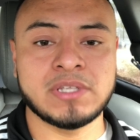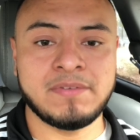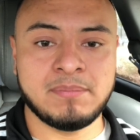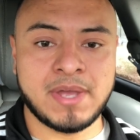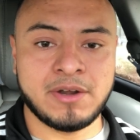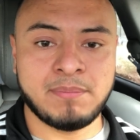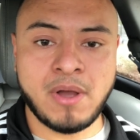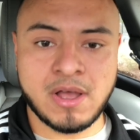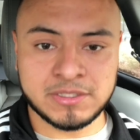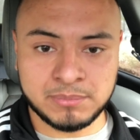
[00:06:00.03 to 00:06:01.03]
loving manner
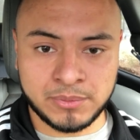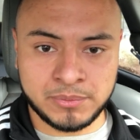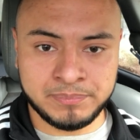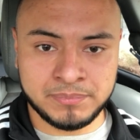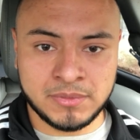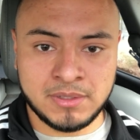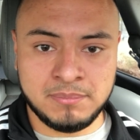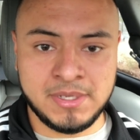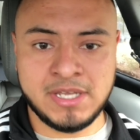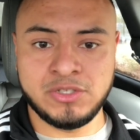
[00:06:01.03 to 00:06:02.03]
possible,
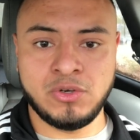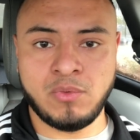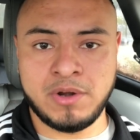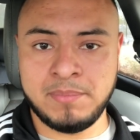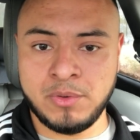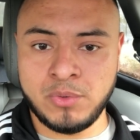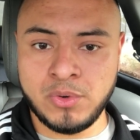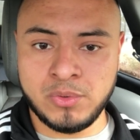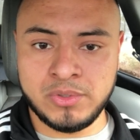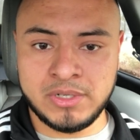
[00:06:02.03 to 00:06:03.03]
because you don't want to be
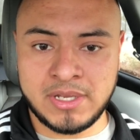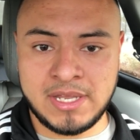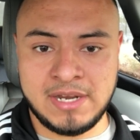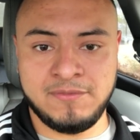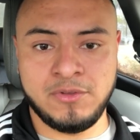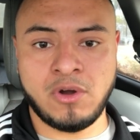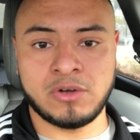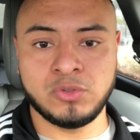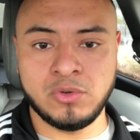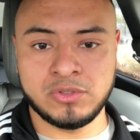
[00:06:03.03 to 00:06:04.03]
rude. And if you are
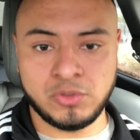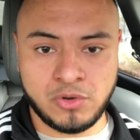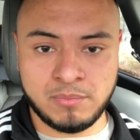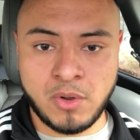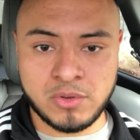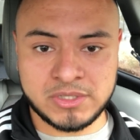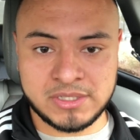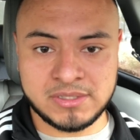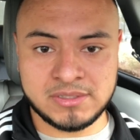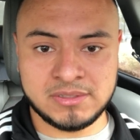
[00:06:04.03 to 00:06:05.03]
too into your
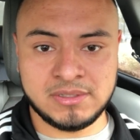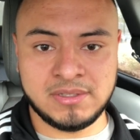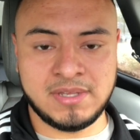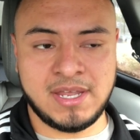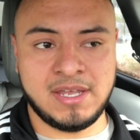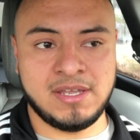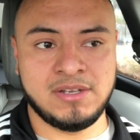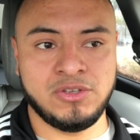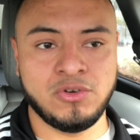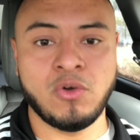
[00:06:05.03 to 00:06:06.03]
emotions,
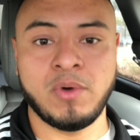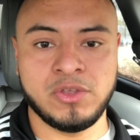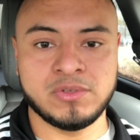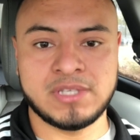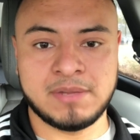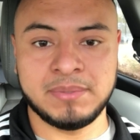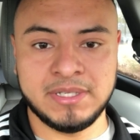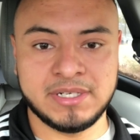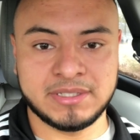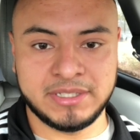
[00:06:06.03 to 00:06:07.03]
then you know where you stand
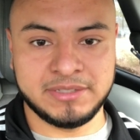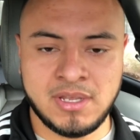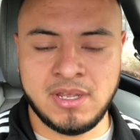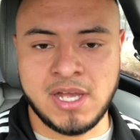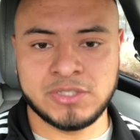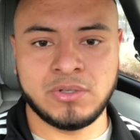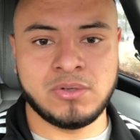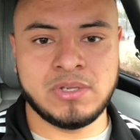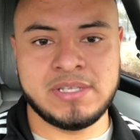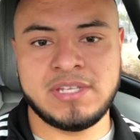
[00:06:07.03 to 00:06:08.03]
politically. And so
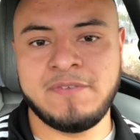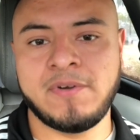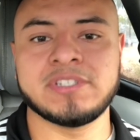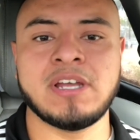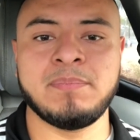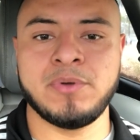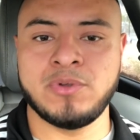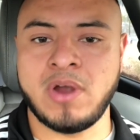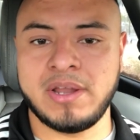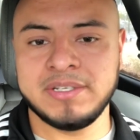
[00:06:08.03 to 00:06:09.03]
let's say, for example,
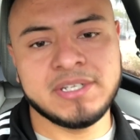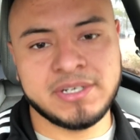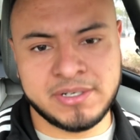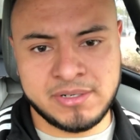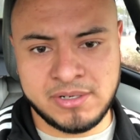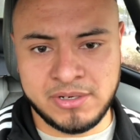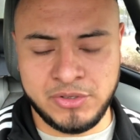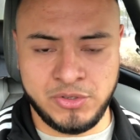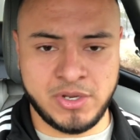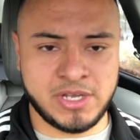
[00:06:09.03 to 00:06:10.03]
you're at a dinner,
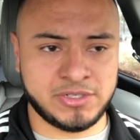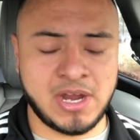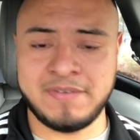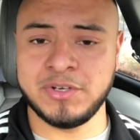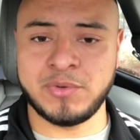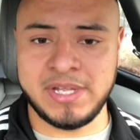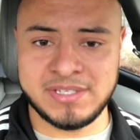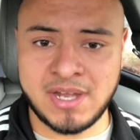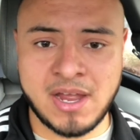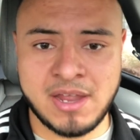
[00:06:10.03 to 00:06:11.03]
you guys are having a great
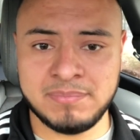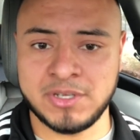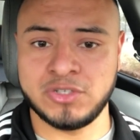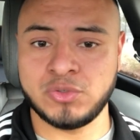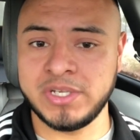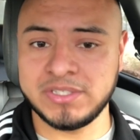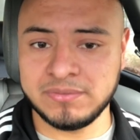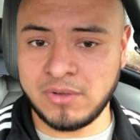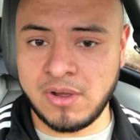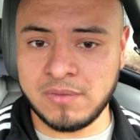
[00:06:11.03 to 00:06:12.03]
time, there's drinks
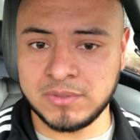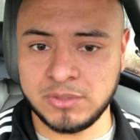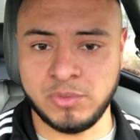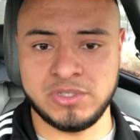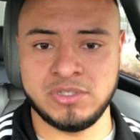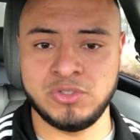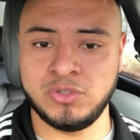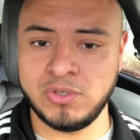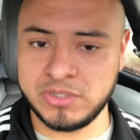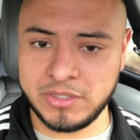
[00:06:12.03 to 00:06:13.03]
involved, which is
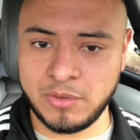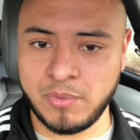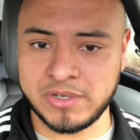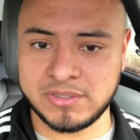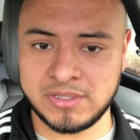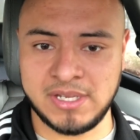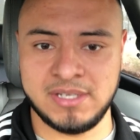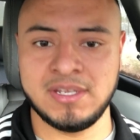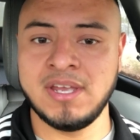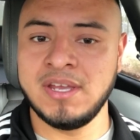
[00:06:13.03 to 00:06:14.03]
usually the worst
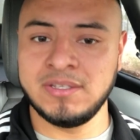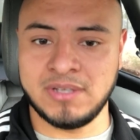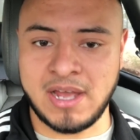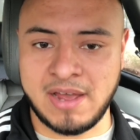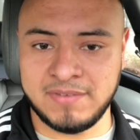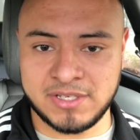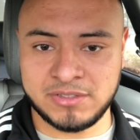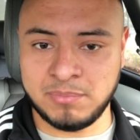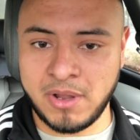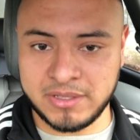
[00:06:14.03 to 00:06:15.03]
thing to have next
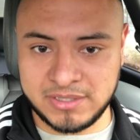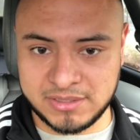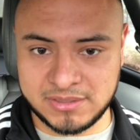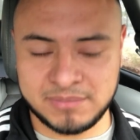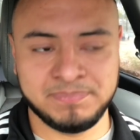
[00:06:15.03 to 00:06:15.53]
to politics.